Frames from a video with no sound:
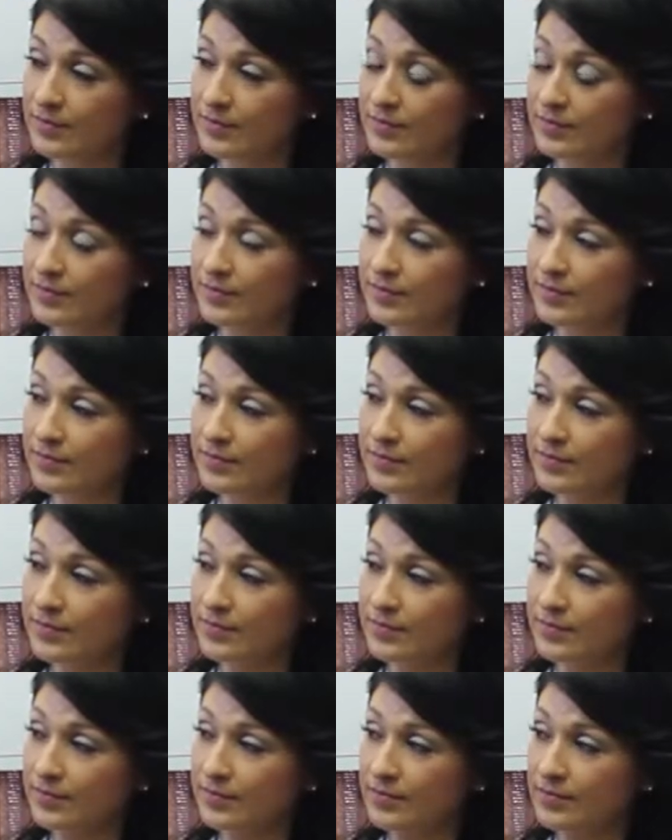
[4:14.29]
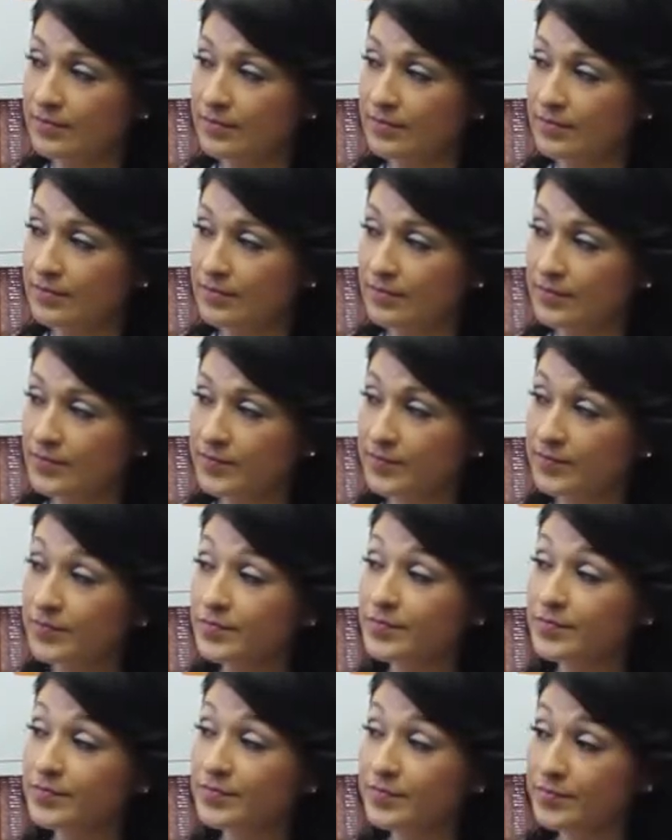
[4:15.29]

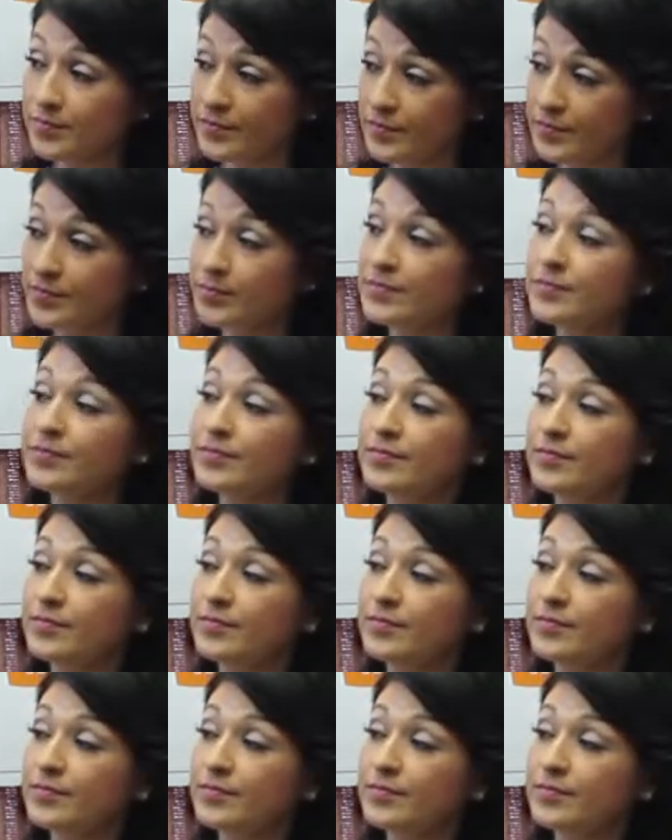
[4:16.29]
(not speaking)